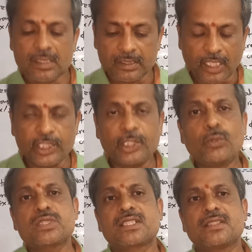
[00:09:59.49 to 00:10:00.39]
the
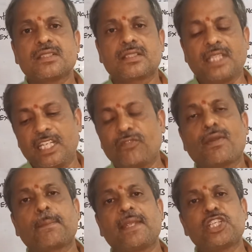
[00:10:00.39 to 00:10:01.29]
news, the
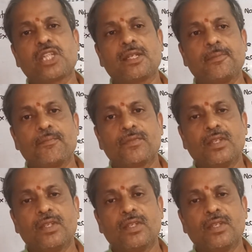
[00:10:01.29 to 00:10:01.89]
information